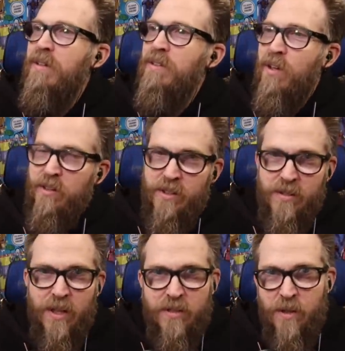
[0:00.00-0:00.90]
as long as it's
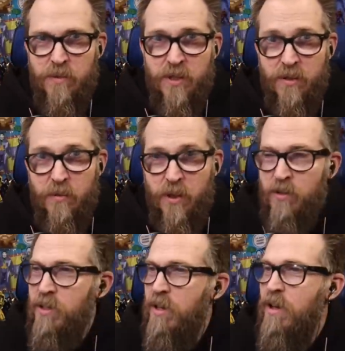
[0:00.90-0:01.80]
not substance
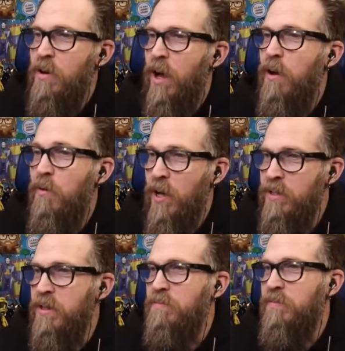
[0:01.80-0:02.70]
abuse, uh,
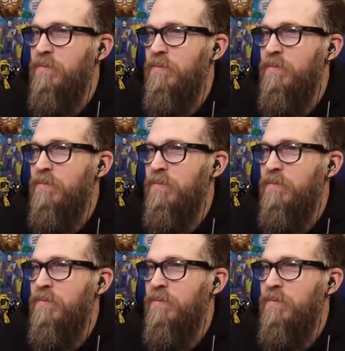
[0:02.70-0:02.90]
welcome.